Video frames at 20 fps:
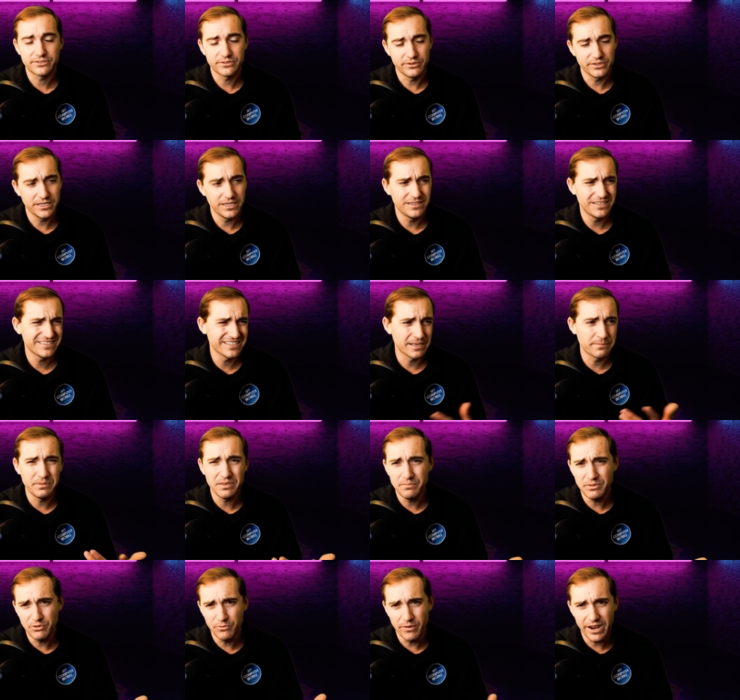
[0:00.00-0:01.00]
So again, that's like
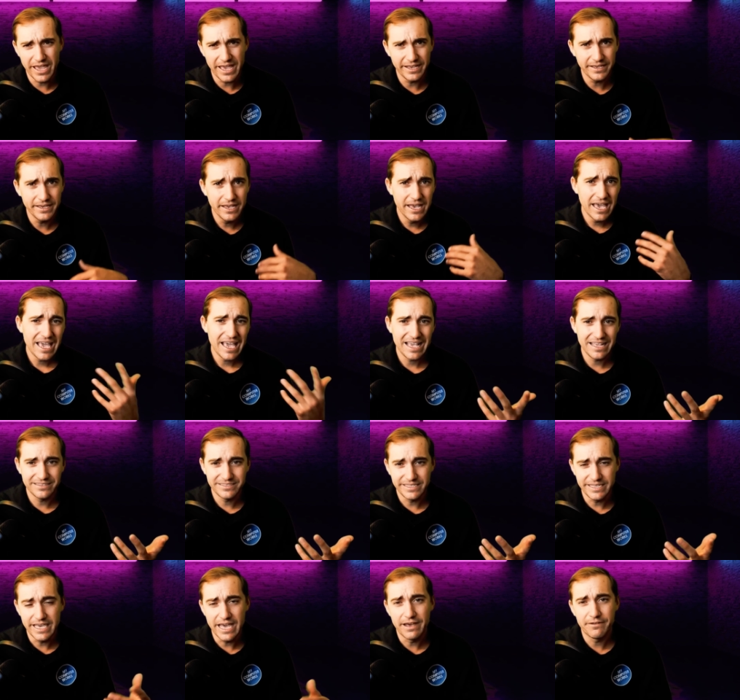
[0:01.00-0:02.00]
B B Reg, A
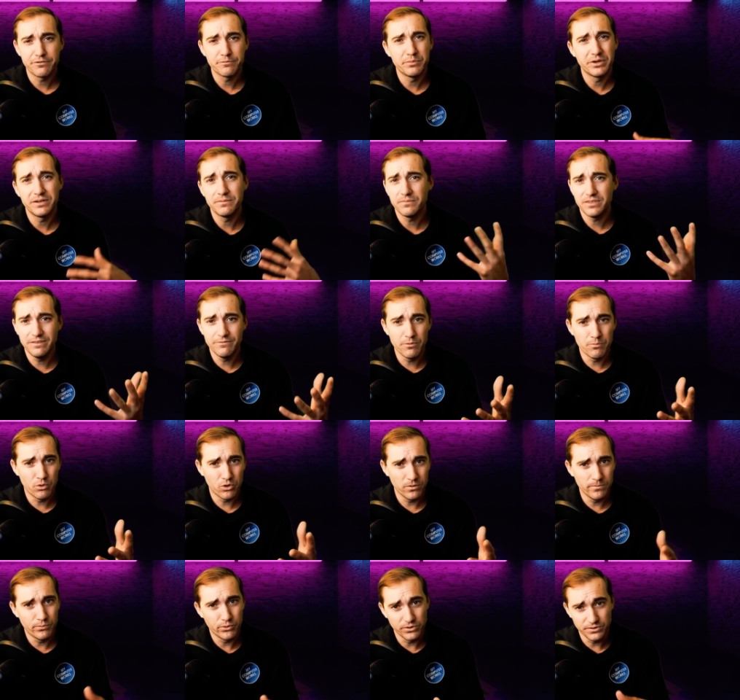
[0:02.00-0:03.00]
T F, but even
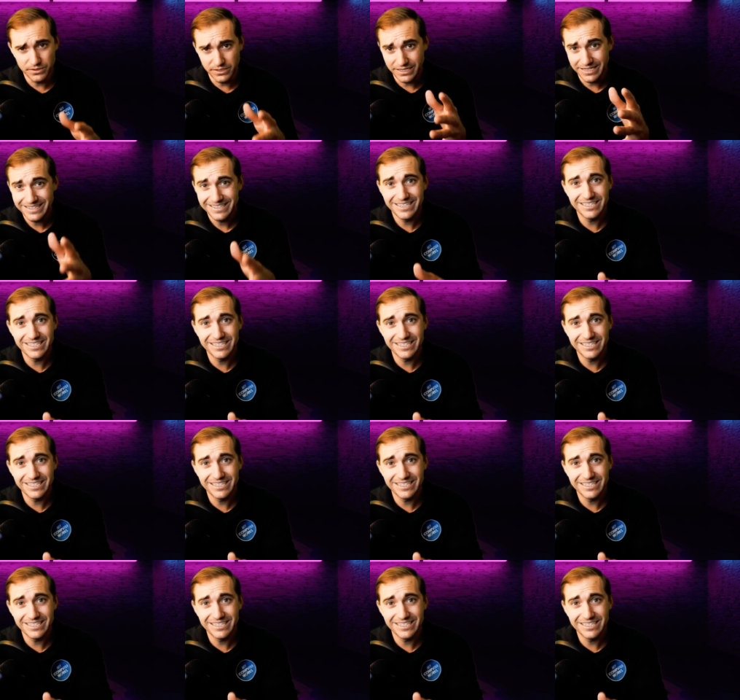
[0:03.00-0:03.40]
more importantly,